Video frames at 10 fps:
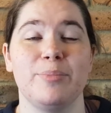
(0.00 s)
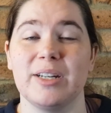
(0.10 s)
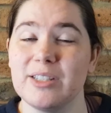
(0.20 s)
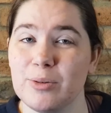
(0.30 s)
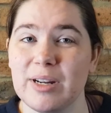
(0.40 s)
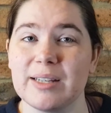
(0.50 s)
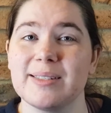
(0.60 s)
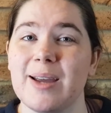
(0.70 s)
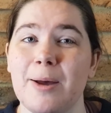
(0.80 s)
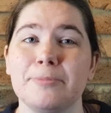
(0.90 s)
But until next
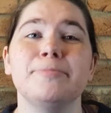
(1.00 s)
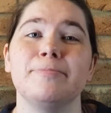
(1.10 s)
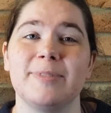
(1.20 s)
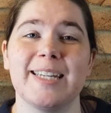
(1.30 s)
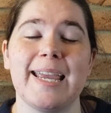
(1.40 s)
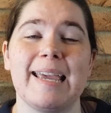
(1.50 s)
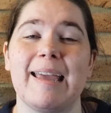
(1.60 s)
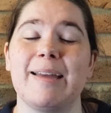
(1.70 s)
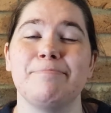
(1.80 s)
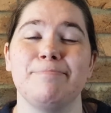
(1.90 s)
time, take
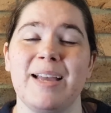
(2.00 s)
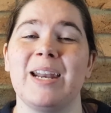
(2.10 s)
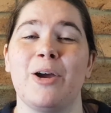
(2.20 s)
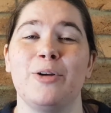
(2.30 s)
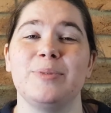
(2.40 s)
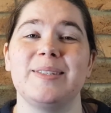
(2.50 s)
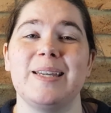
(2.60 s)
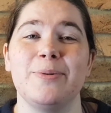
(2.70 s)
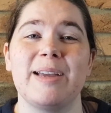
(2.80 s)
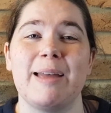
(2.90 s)
care, and I hope to see
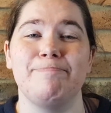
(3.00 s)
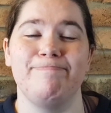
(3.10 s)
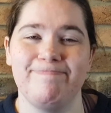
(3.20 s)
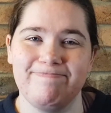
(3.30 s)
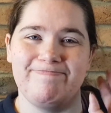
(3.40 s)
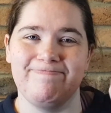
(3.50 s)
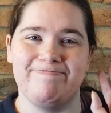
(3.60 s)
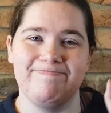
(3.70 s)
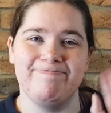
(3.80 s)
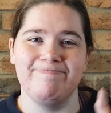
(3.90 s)
you again.
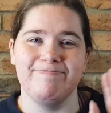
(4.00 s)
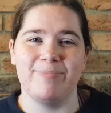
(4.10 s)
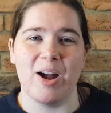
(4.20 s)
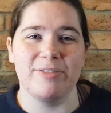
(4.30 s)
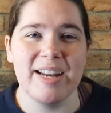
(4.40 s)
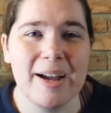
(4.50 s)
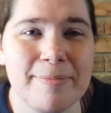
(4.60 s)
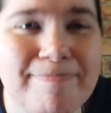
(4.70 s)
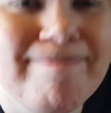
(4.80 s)
Bye for now.